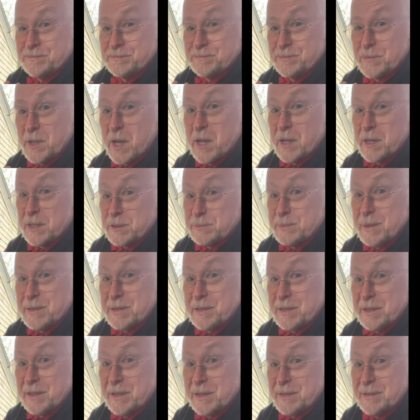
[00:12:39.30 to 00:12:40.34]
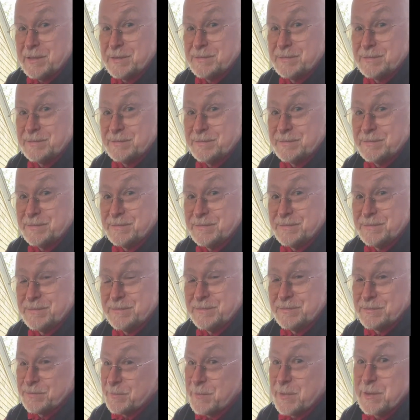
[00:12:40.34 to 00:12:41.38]
Unexpectedly.
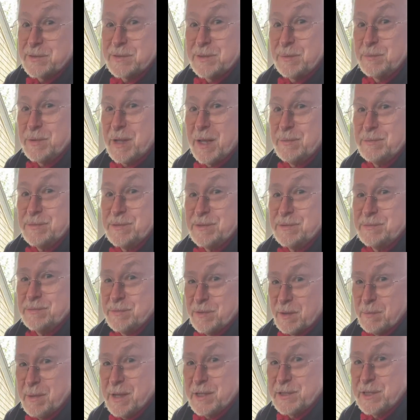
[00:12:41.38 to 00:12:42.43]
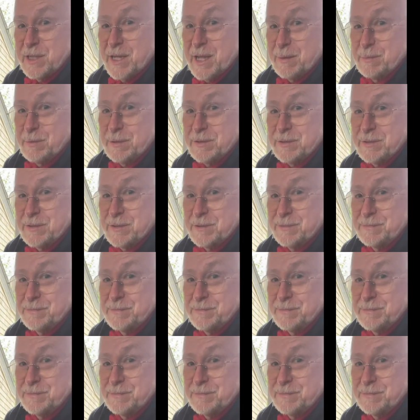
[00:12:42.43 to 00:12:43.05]
Sometimes the magic happens.